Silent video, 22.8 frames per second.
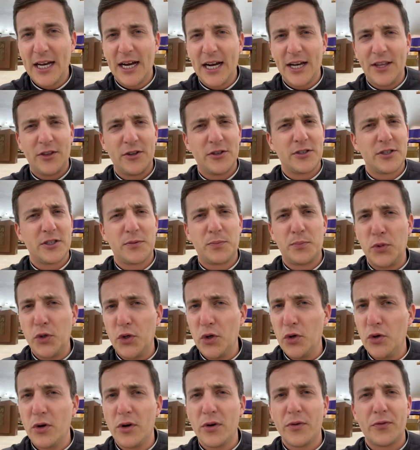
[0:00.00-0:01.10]
And there's this
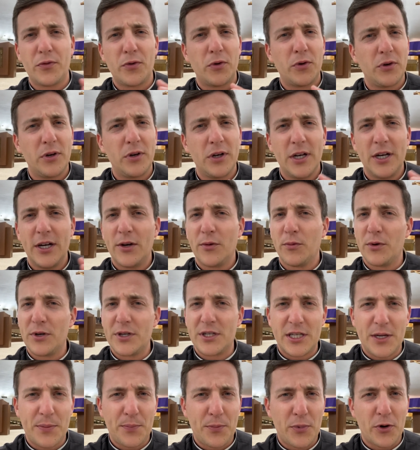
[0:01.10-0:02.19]
beautiful,
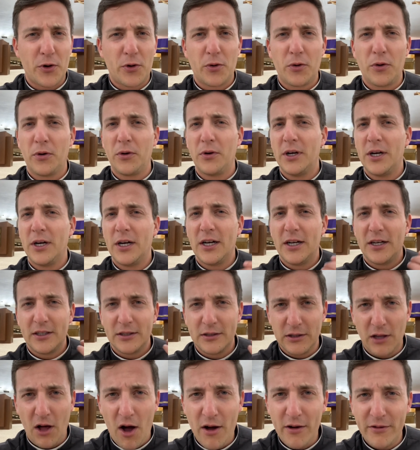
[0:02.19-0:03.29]
reciprocal
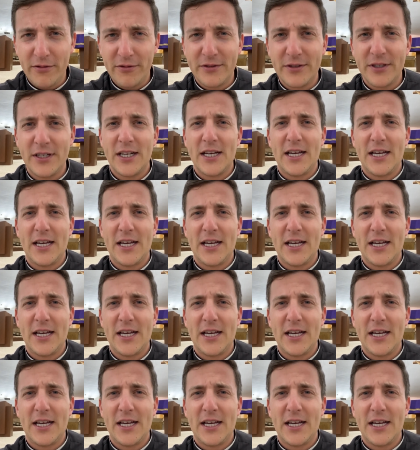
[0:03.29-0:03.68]
love